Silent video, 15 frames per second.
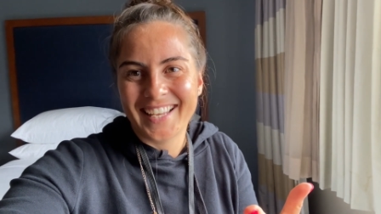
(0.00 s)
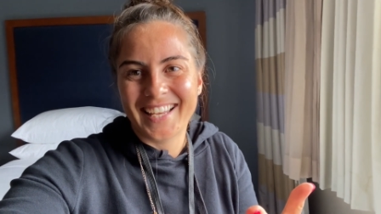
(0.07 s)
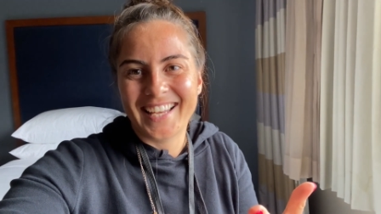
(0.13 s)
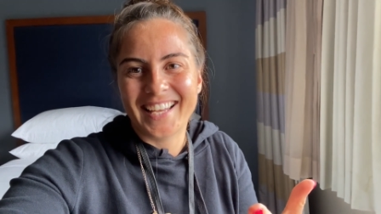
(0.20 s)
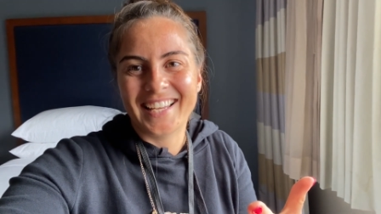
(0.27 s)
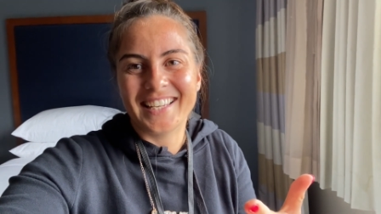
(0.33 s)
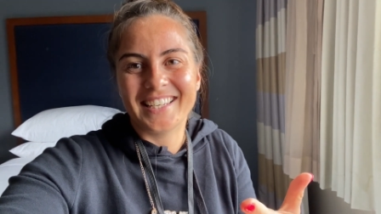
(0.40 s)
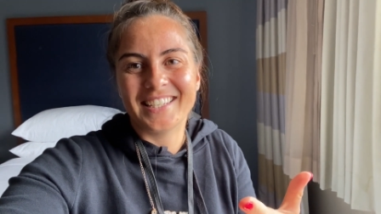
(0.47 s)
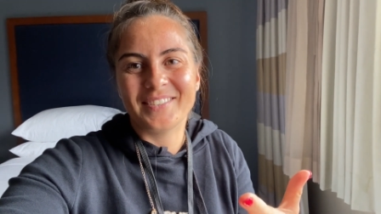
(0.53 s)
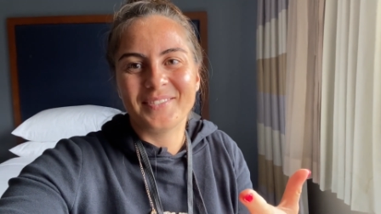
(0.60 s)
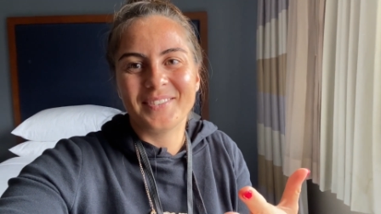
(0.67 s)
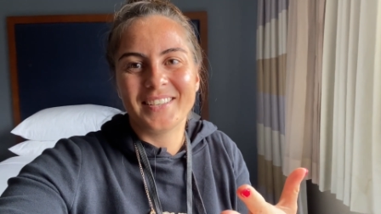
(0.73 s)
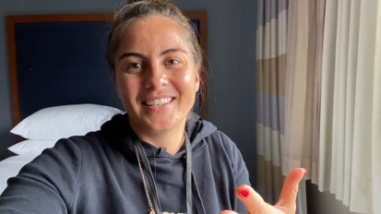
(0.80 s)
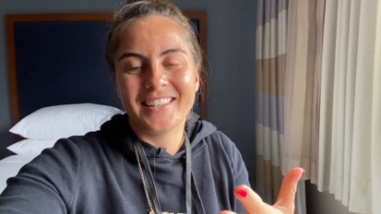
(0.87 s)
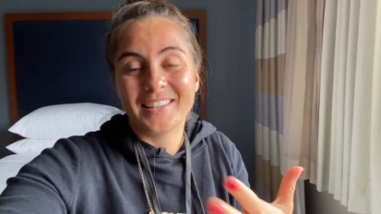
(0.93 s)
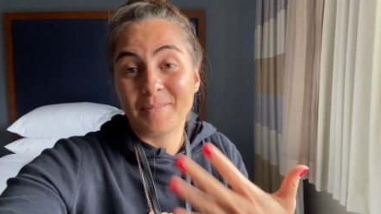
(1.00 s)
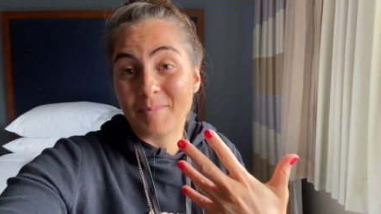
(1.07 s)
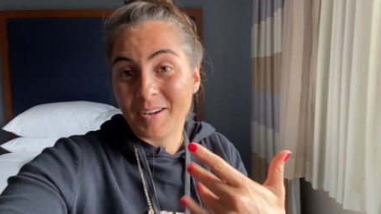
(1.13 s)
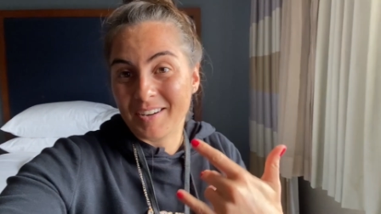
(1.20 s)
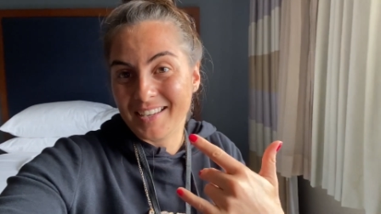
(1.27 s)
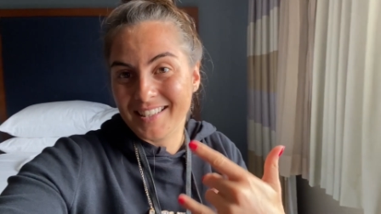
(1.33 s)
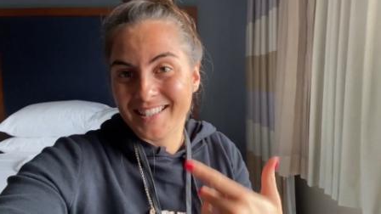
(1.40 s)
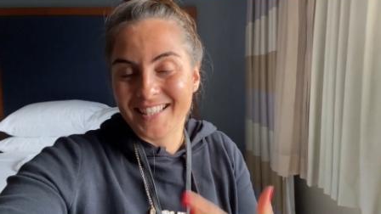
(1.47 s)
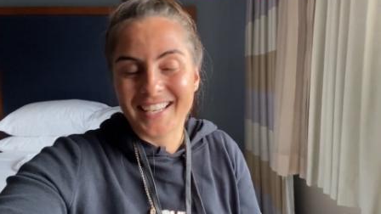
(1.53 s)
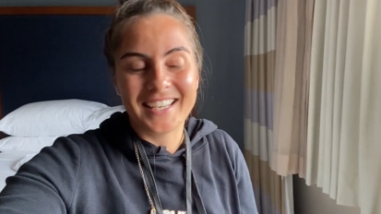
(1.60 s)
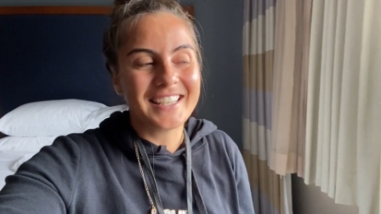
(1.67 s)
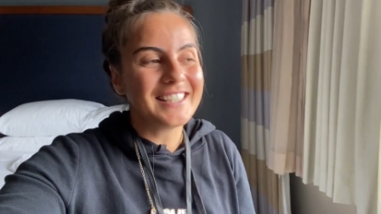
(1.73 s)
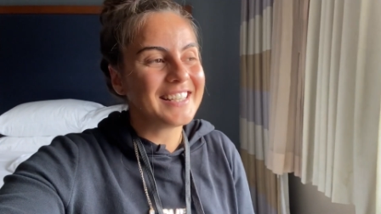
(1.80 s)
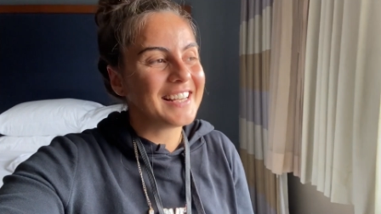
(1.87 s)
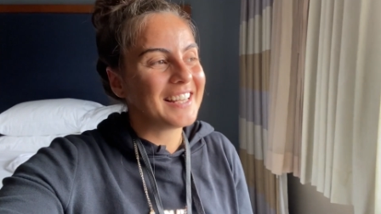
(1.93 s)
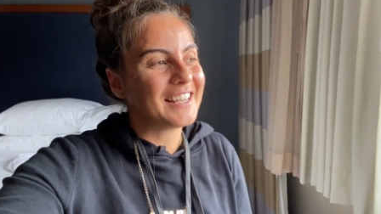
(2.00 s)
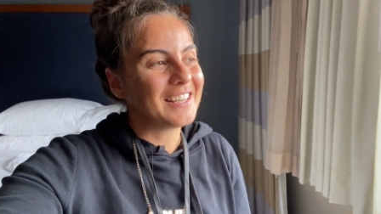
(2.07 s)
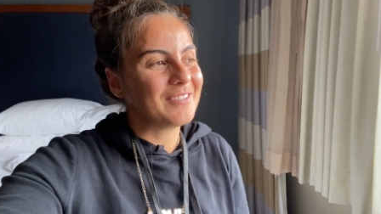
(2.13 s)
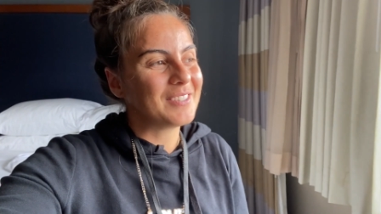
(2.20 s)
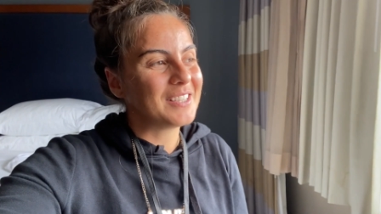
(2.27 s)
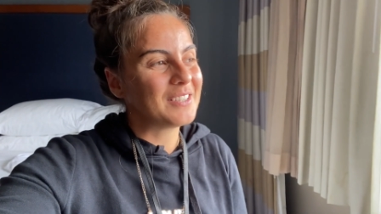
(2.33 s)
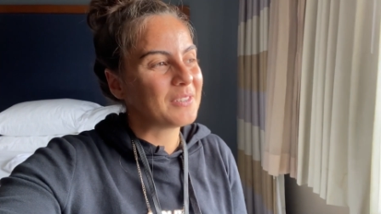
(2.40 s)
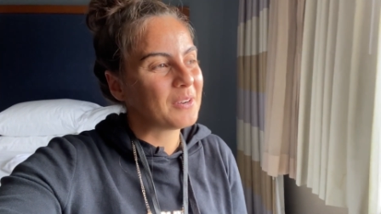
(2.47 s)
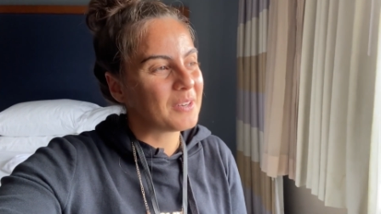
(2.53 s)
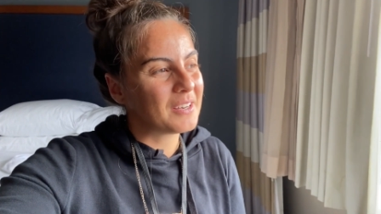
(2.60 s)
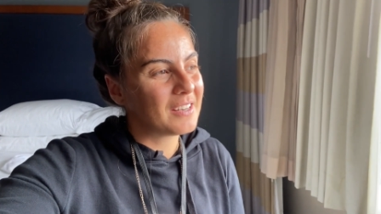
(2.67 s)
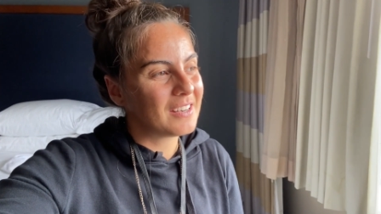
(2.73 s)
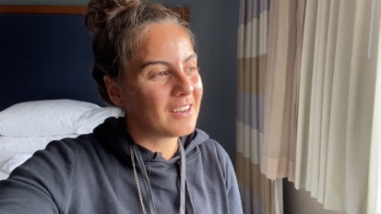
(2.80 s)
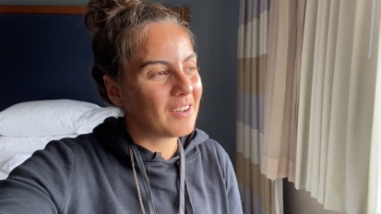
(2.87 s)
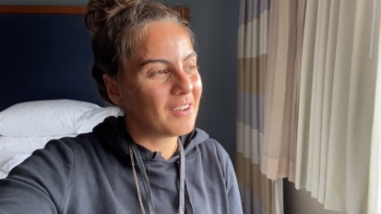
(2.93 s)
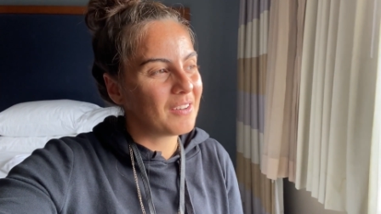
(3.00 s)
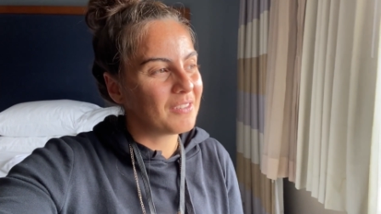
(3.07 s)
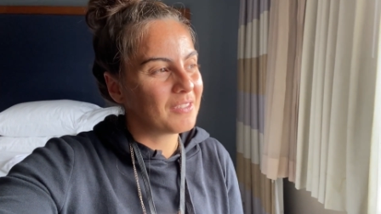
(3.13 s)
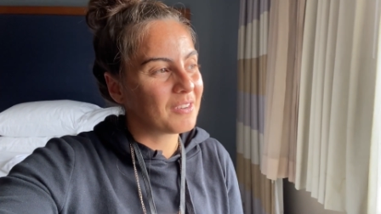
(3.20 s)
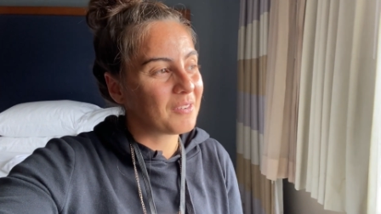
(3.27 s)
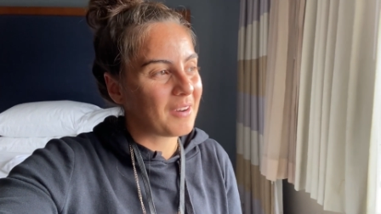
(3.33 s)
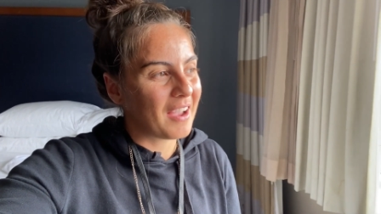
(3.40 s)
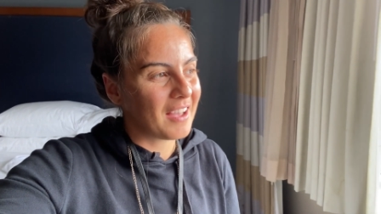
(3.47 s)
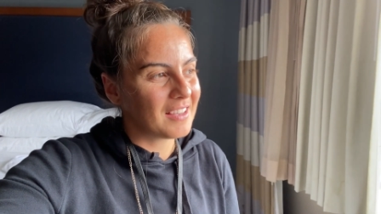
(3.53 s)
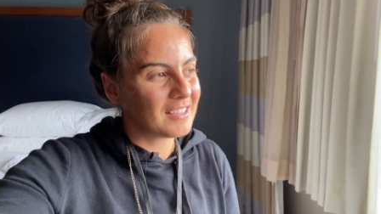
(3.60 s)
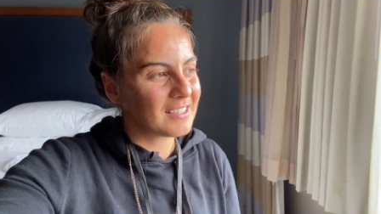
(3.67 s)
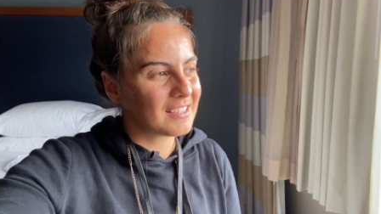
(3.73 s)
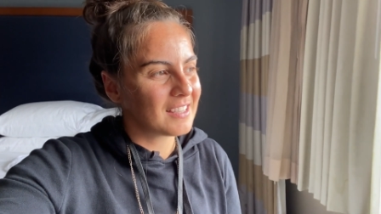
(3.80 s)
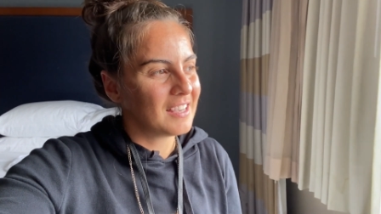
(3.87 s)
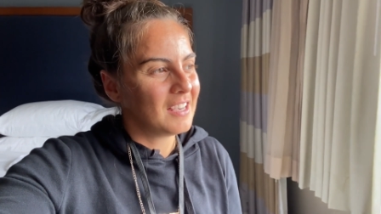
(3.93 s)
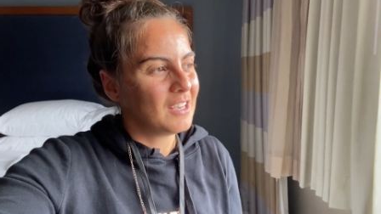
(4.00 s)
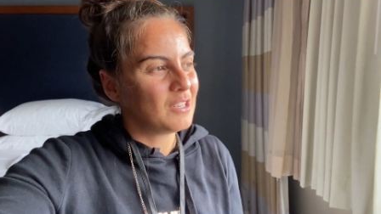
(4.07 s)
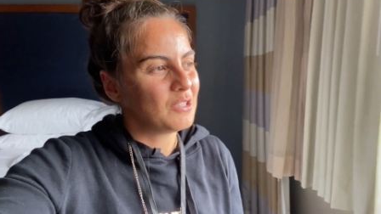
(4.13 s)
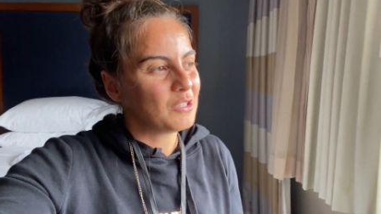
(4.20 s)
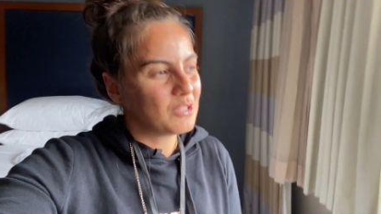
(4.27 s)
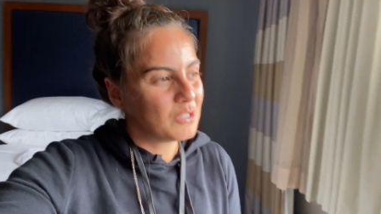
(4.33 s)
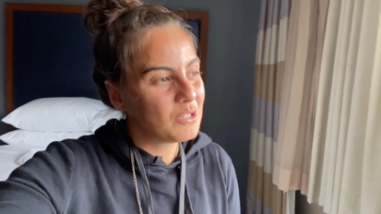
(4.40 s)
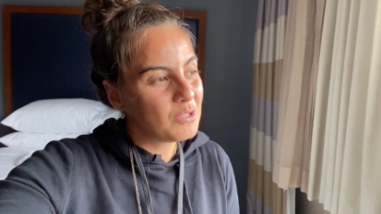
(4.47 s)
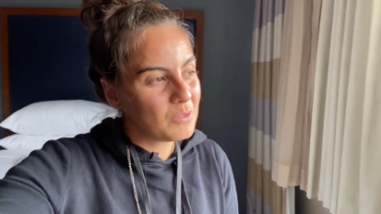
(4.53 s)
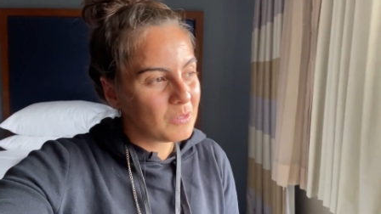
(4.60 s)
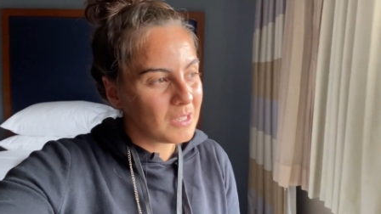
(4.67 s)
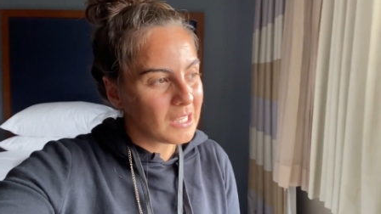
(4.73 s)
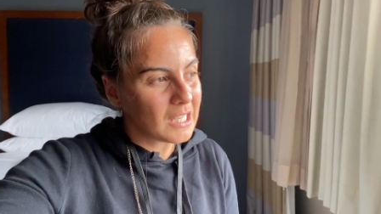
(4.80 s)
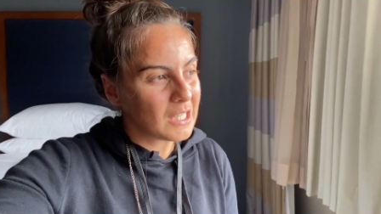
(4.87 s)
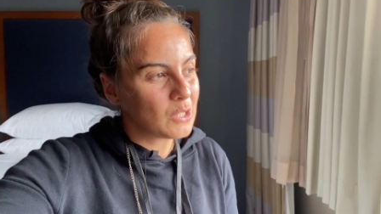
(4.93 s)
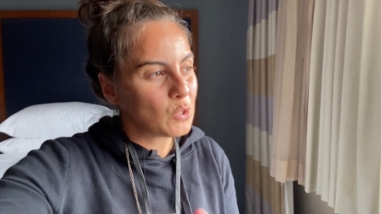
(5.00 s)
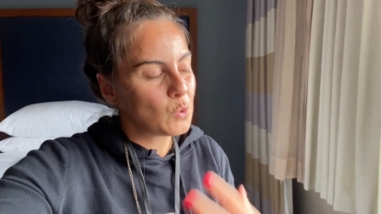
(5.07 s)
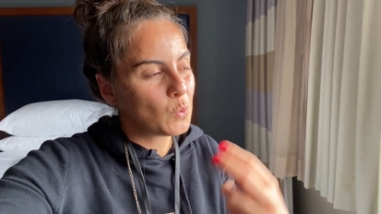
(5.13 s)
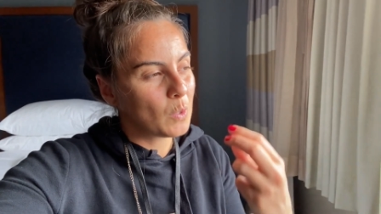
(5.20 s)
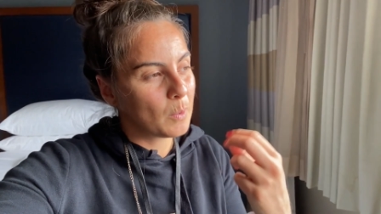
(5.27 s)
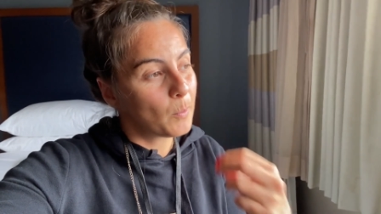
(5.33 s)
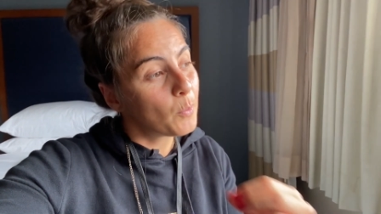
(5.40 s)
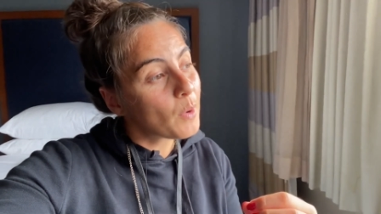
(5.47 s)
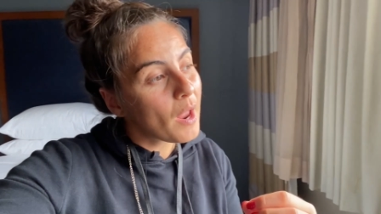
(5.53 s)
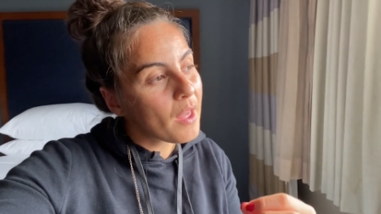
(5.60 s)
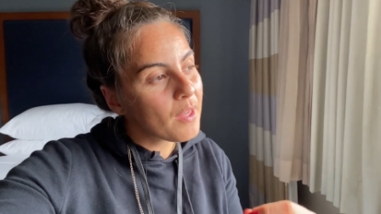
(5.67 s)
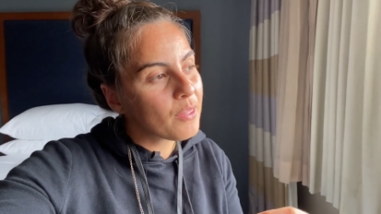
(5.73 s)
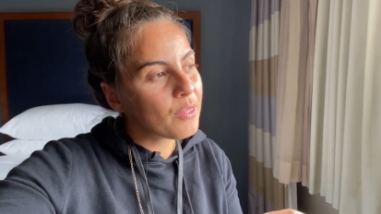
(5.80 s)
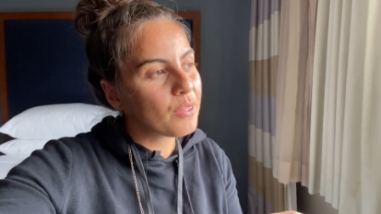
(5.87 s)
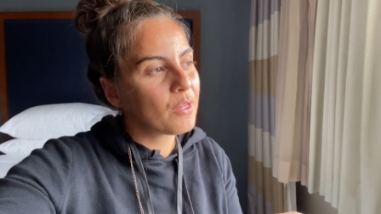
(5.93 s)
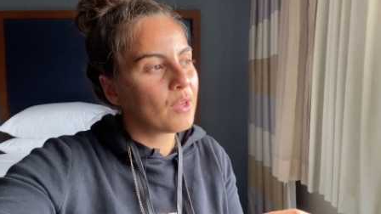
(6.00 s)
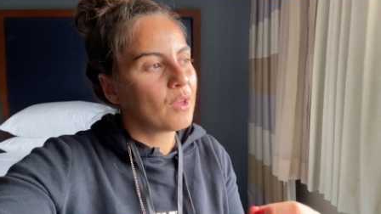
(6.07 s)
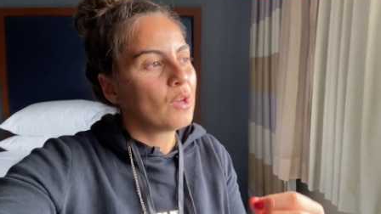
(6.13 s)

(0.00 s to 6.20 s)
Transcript: and we, the American side, and we started on the grass, just tuning into our breath,